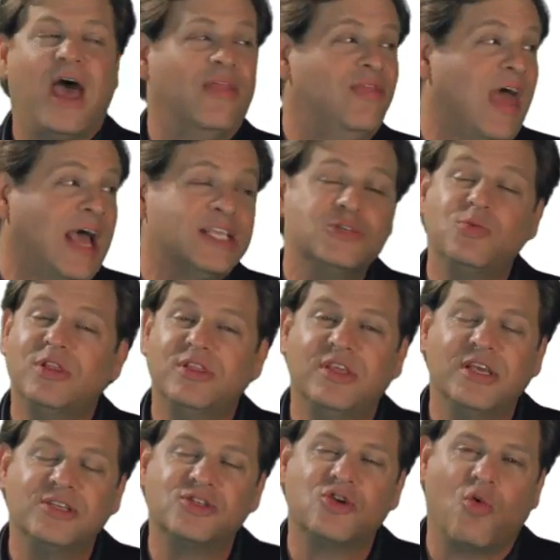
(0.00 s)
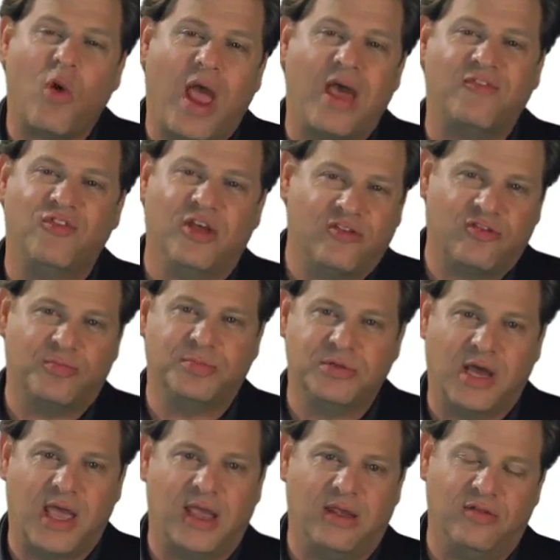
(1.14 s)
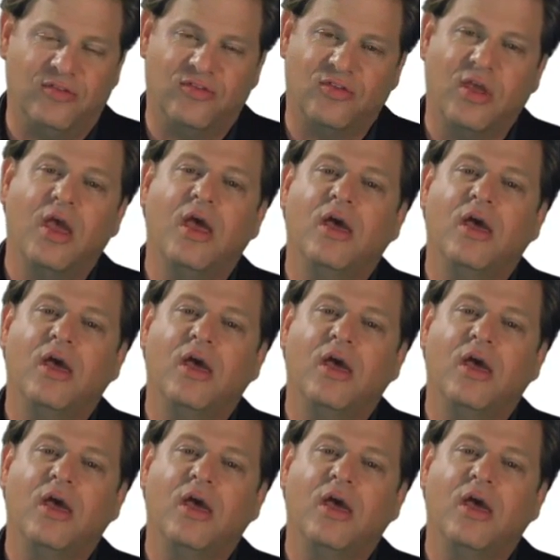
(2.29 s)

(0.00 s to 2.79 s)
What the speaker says: And that's what this graph explains.